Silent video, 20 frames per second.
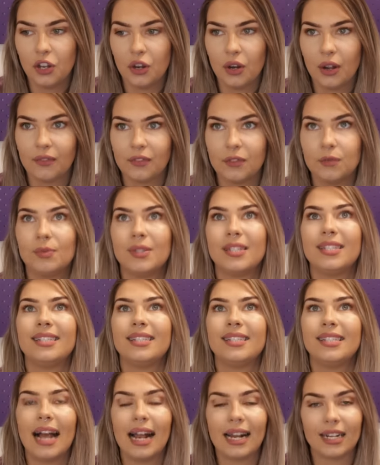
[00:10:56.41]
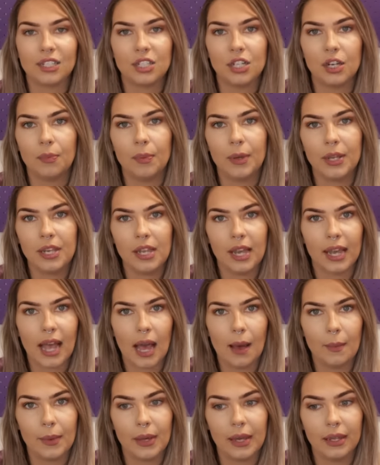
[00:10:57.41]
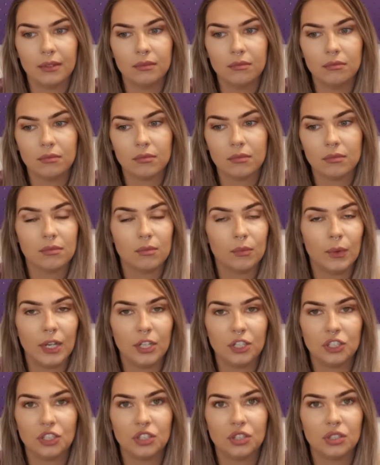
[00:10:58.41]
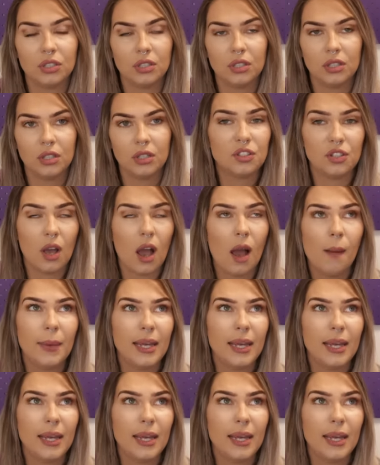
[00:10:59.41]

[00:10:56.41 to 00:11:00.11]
you'd have them stacked up in your cabin, which, I